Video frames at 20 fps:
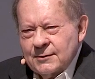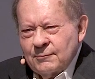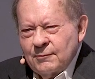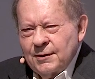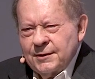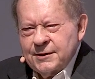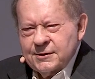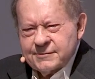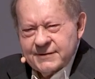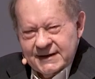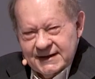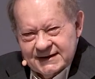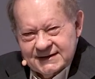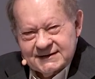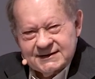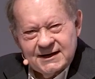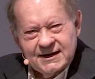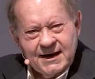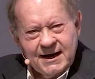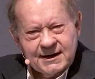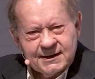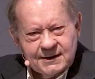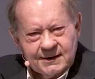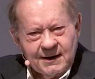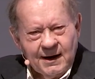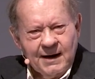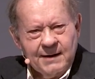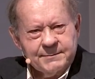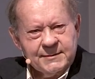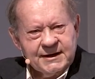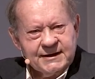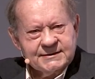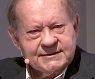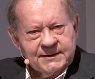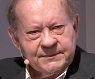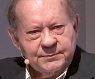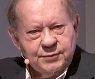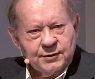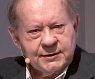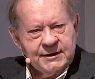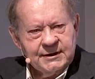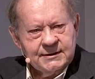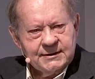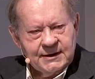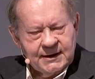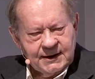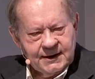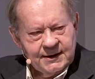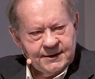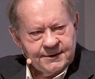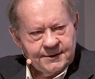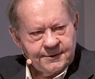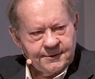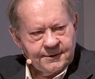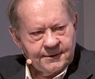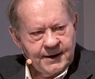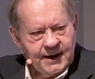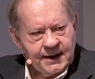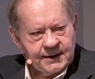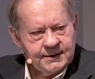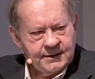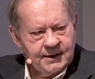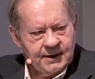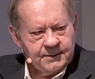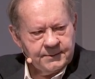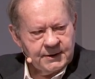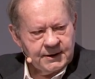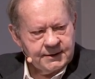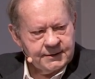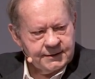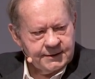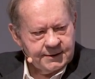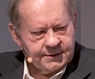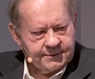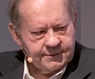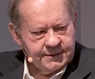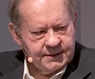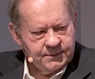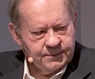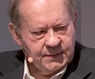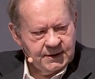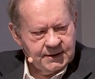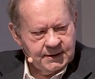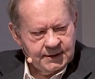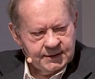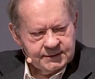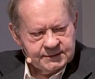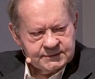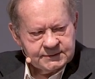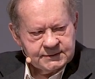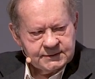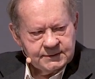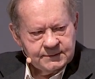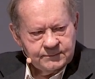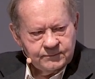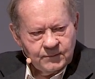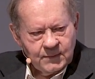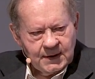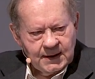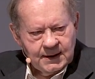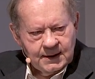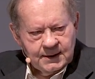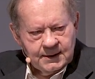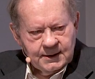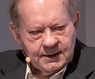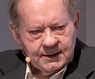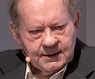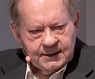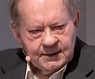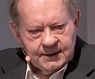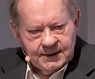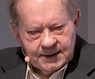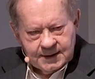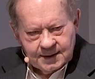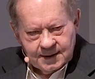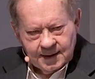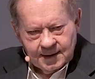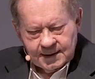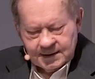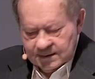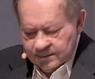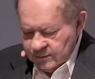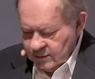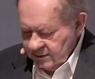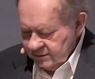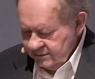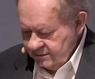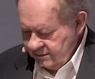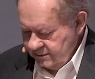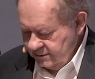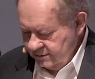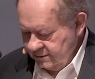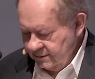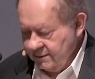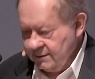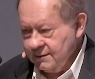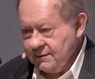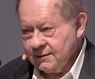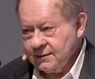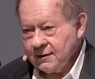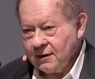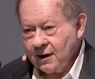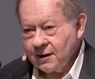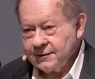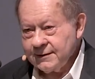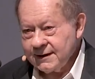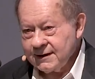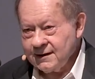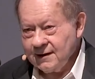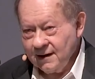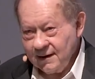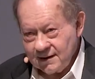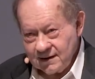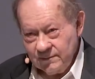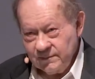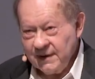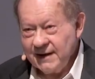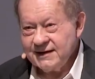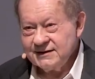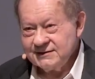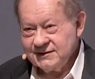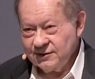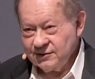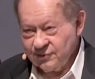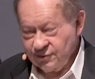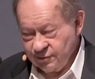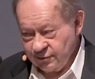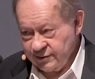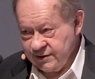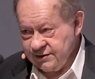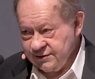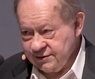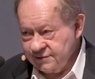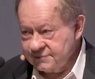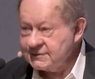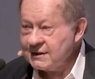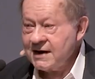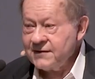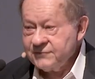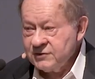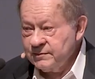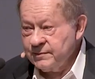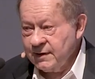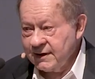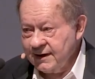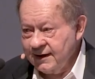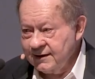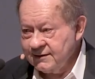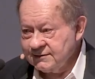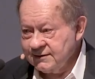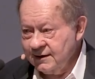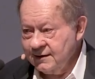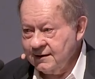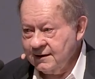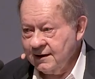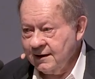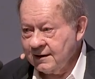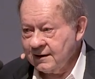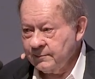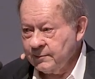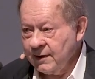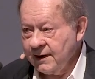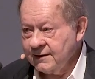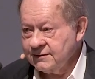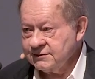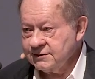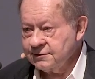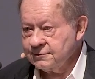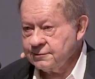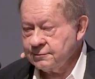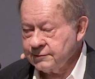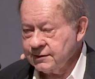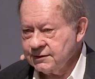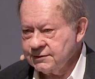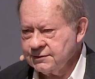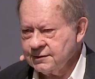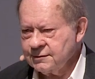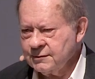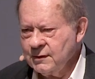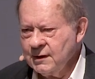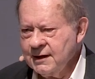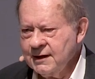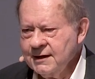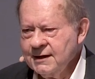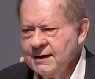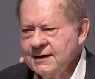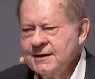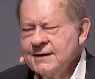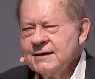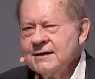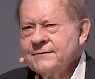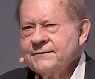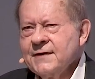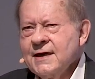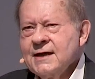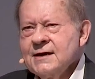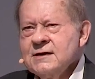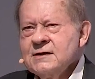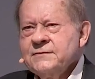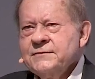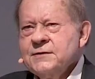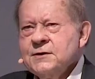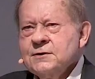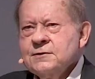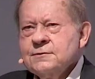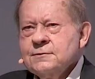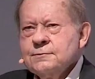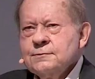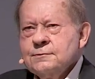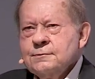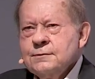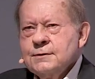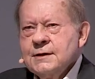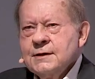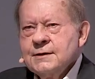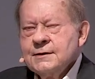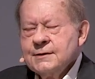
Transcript: well, there is an economics of putting together economic theory because Economists are economizing creatures. Everybody is an economizing creature. If any of you